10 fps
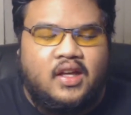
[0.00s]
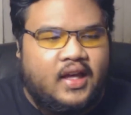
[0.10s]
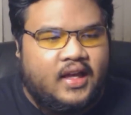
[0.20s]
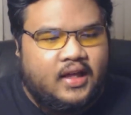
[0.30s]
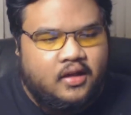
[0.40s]

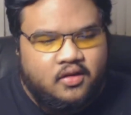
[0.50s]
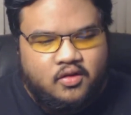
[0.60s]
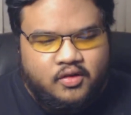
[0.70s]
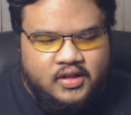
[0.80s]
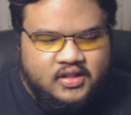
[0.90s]
And
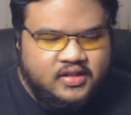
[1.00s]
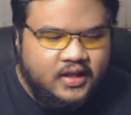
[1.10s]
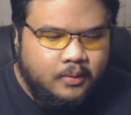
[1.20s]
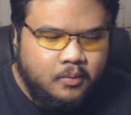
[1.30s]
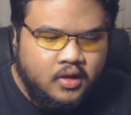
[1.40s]
during this
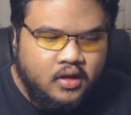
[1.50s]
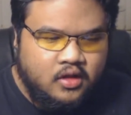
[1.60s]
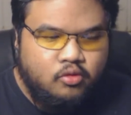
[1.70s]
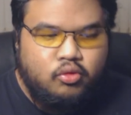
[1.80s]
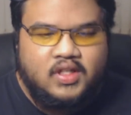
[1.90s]
time,
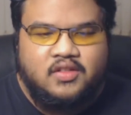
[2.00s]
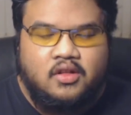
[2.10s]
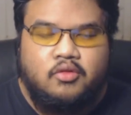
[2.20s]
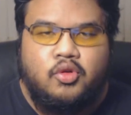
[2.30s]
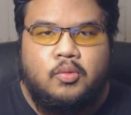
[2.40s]
the rest of
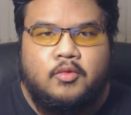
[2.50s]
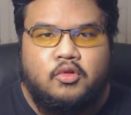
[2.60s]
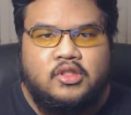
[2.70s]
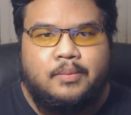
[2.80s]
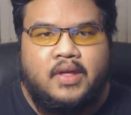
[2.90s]
the group
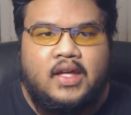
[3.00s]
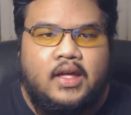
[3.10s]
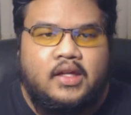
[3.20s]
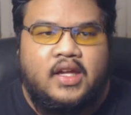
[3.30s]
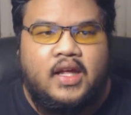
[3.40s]
goes up
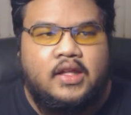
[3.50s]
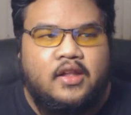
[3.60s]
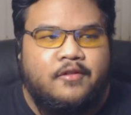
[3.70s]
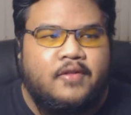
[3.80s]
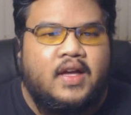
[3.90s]
ahead and
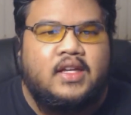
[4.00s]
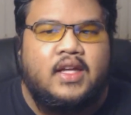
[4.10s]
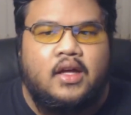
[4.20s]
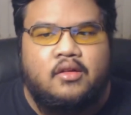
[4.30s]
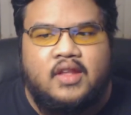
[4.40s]
they find
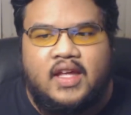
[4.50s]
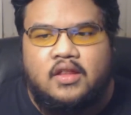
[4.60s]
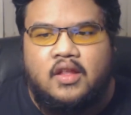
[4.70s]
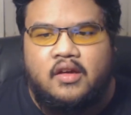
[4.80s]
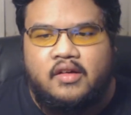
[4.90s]
out that
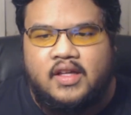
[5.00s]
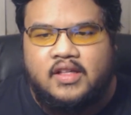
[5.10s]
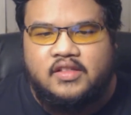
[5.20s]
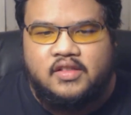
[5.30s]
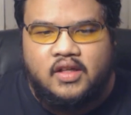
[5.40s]
there
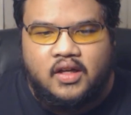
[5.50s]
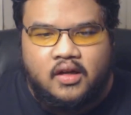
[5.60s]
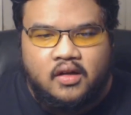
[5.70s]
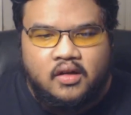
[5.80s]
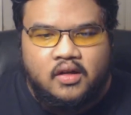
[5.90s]
is
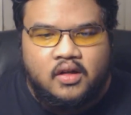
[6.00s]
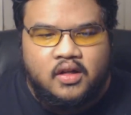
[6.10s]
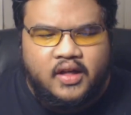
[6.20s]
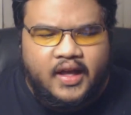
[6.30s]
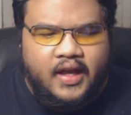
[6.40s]

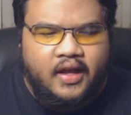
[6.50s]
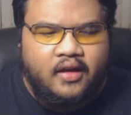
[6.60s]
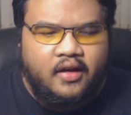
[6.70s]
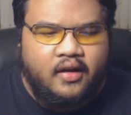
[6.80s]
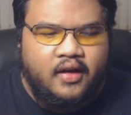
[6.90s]

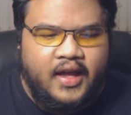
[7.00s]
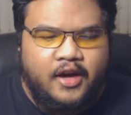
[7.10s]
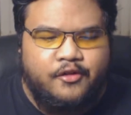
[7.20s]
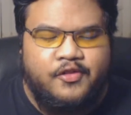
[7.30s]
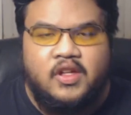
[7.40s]
a
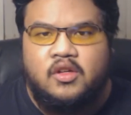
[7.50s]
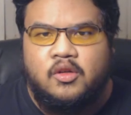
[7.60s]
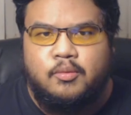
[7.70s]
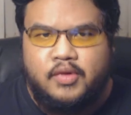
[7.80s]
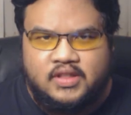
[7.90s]

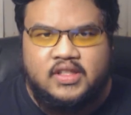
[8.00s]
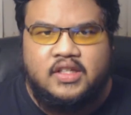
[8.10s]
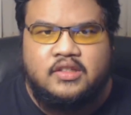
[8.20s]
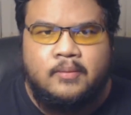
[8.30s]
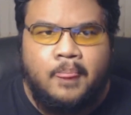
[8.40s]
airfield
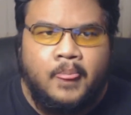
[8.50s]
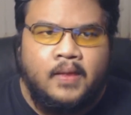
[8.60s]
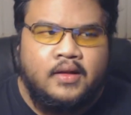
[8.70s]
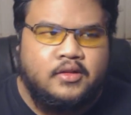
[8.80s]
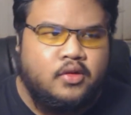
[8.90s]
princess.
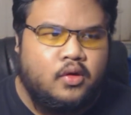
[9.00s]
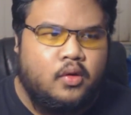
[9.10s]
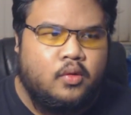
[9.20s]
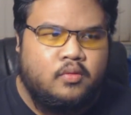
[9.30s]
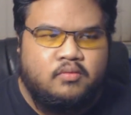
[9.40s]

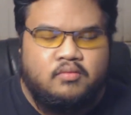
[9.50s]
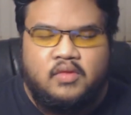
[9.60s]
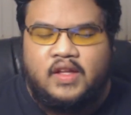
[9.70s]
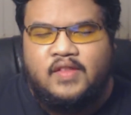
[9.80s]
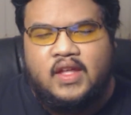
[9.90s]
So
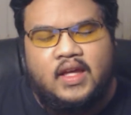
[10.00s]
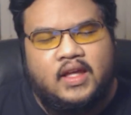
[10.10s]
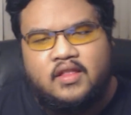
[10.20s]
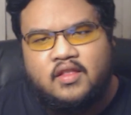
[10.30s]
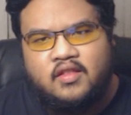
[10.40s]
if
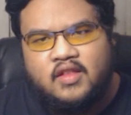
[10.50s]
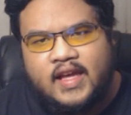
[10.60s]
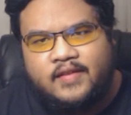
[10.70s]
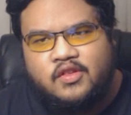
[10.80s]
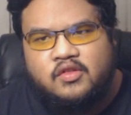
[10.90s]
they
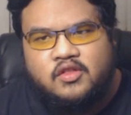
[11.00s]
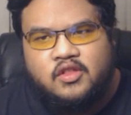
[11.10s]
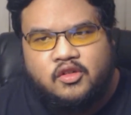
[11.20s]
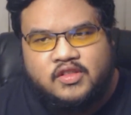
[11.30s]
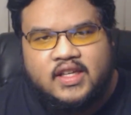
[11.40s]
have to,
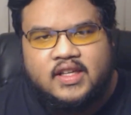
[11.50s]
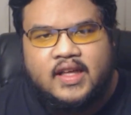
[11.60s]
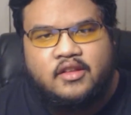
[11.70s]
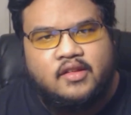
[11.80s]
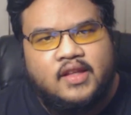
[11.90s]
you know, sneak
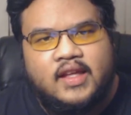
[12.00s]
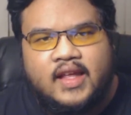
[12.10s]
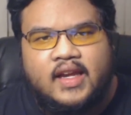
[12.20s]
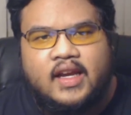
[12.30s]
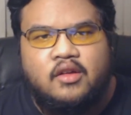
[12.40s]
attack to take
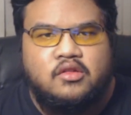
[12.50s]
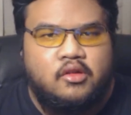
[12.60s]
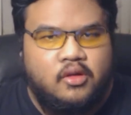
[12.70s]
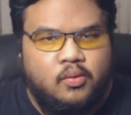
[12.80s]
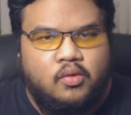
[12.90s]
that out so
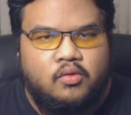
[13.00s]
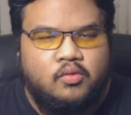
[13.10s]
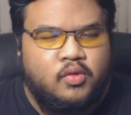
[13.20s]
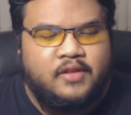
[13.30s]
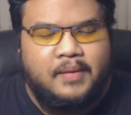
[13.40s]
it won't,
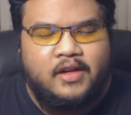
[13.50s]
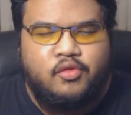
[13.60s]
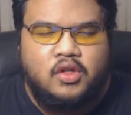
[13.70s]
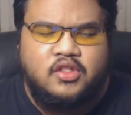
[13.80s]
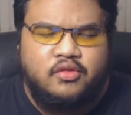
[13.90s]
when the main
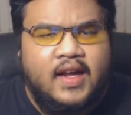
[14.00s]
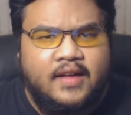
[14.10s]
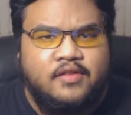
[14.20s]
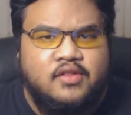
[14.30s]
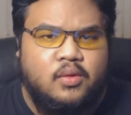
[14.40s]
force
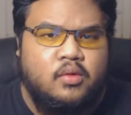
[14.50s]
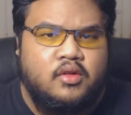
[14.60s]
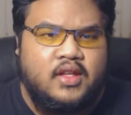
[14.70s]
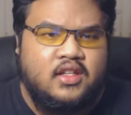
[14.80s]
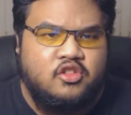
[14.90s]
arrives, it
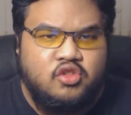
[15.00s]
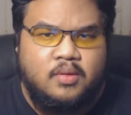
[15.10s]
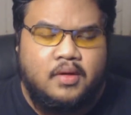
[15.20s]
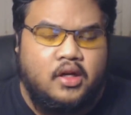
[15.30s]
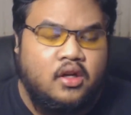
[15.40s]
won't get
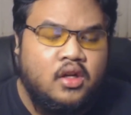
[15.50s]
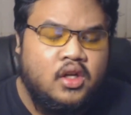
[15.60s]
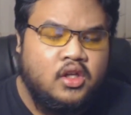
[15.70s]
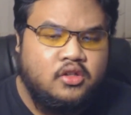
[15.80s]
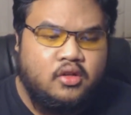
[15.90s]
destroyed by her.
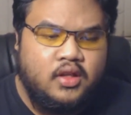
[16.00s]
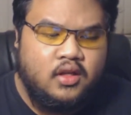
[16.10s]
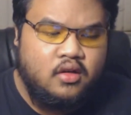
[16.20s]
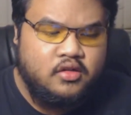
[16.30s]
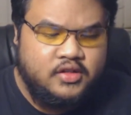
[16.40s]
So they
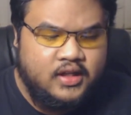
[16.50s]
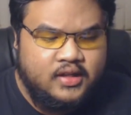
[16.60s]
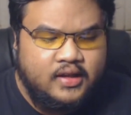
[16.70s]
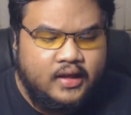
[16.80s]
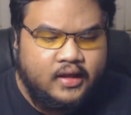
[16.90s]
go sneak
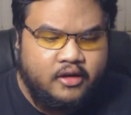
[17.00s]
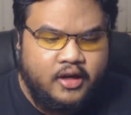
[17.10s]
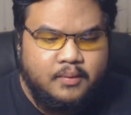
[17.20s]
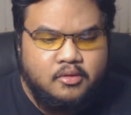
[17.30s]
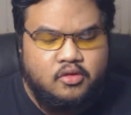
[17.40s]
attack and are
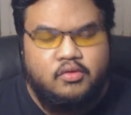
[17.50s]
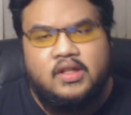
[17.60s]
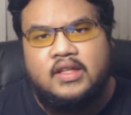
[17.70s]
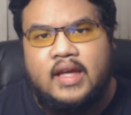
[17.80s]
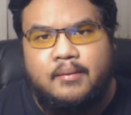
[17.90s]
able to
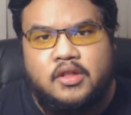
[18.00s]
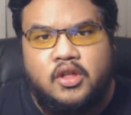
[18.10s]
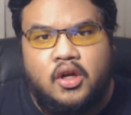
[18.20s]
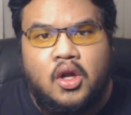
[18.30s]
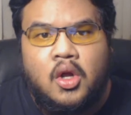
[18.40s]
really damage
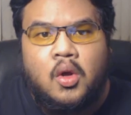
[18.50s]
her.